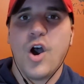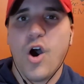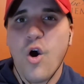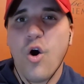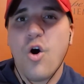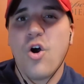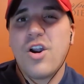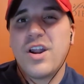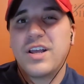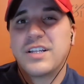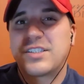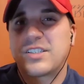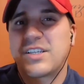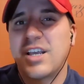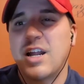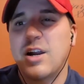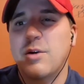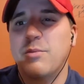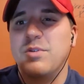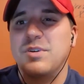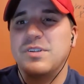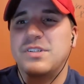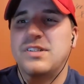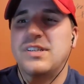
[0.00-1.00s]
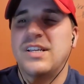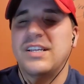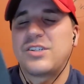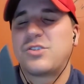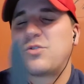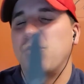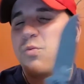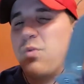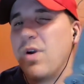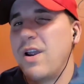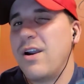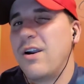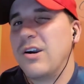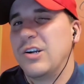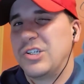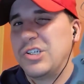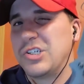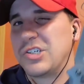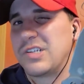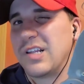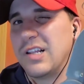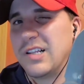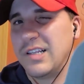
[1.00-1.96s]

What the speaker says: or it's gonna resist wear just a